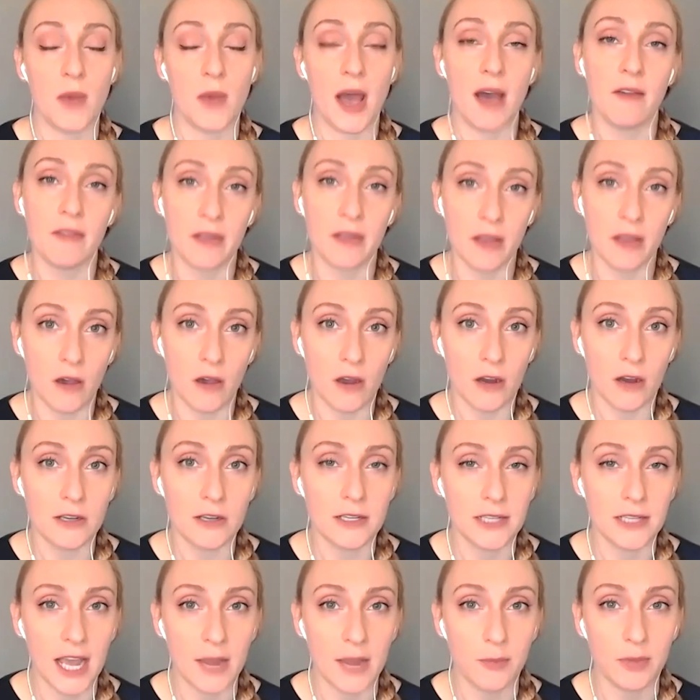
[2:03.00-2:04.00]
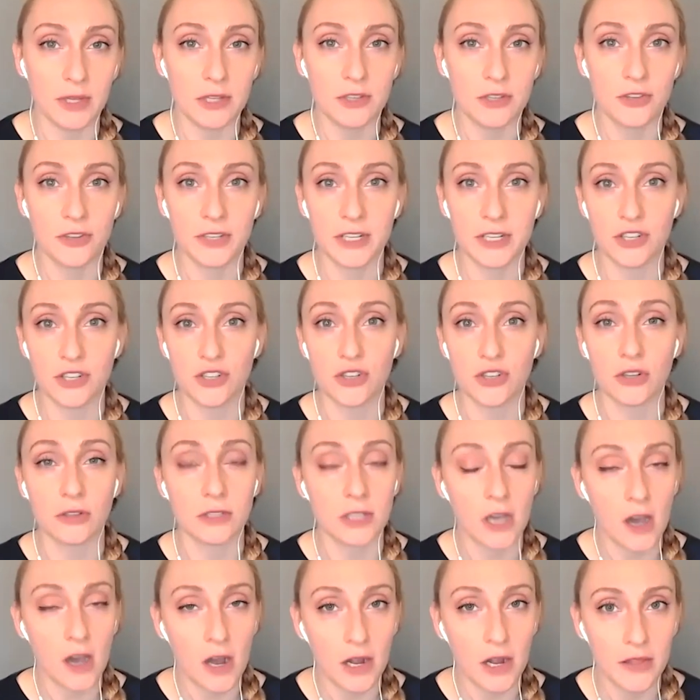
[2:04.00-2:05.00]
having a hard time with
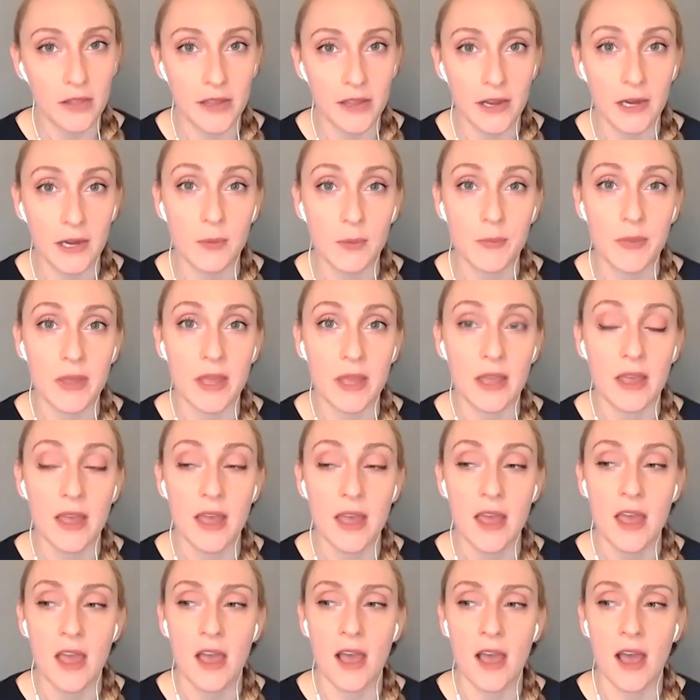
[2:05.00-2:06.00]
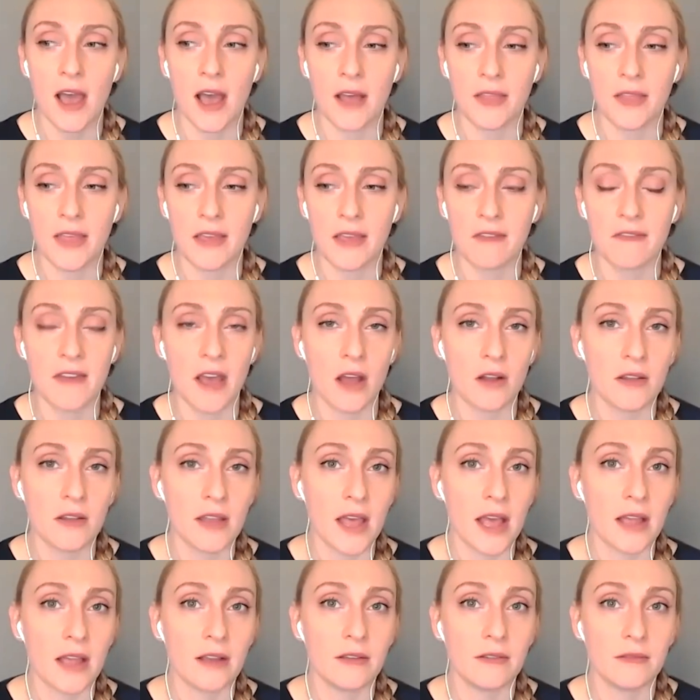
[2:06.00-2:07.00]
traditional talk therapy, uh, they
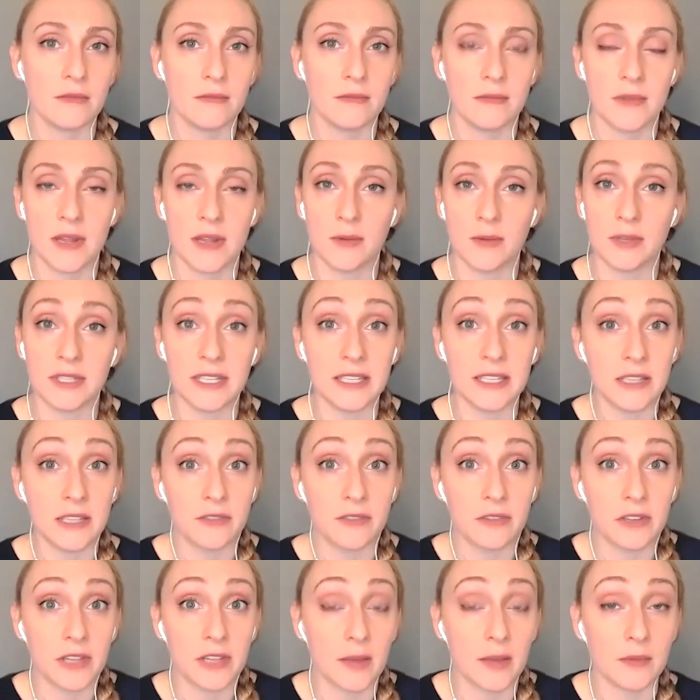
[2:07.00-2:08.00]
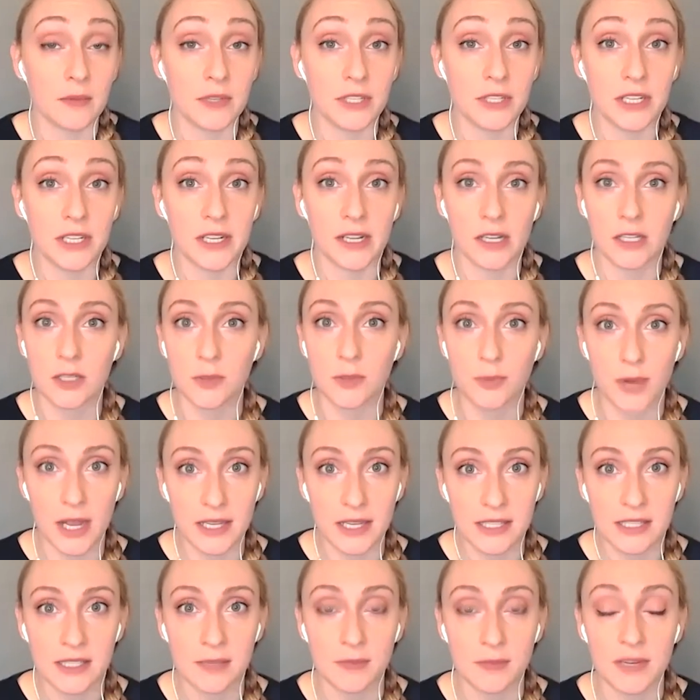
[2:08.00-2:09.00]
found that it was easy for them to
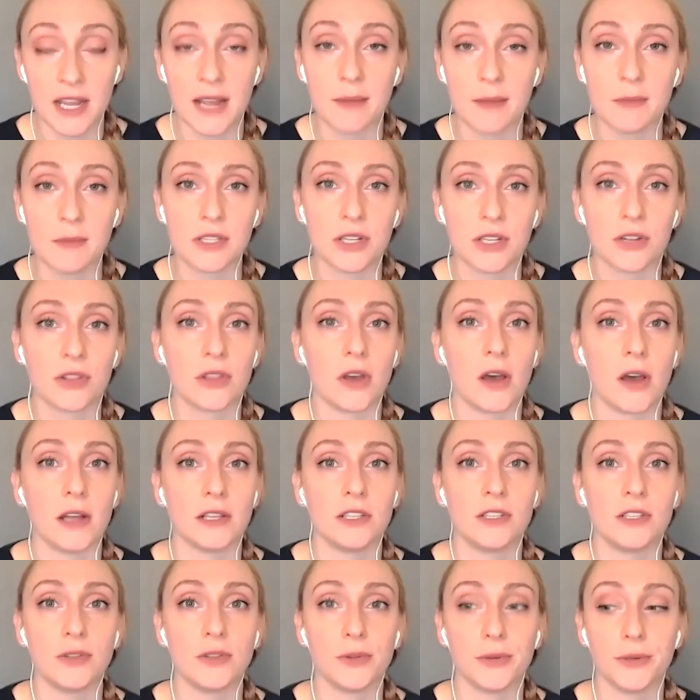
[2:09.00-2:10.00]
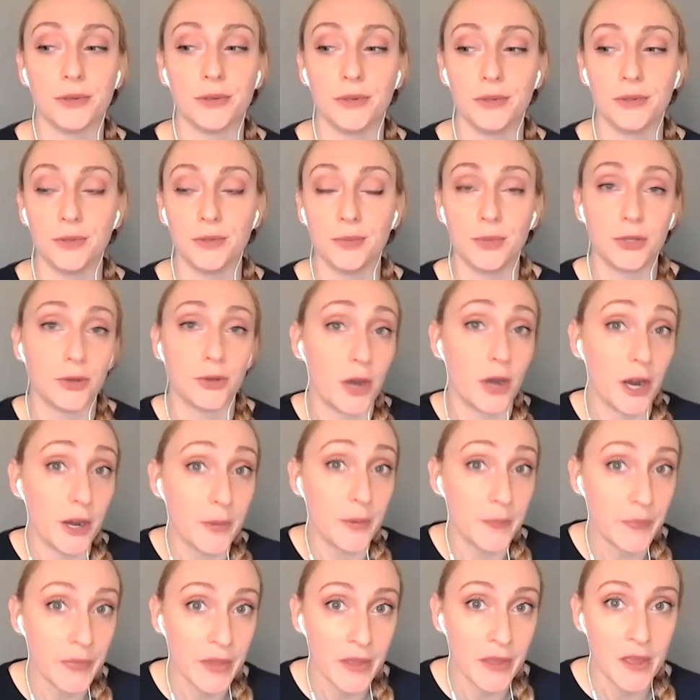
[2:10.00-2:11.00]
express sometimes their thoughts through, through
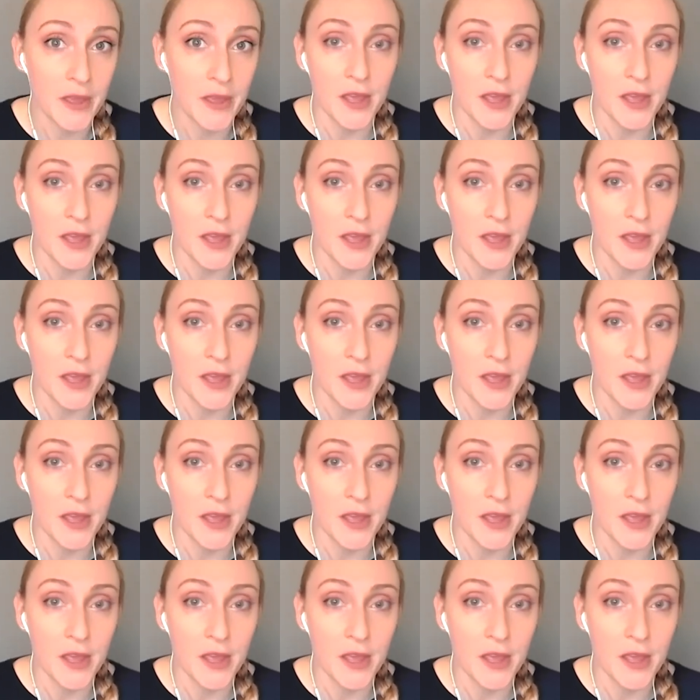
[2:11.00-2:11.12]
art.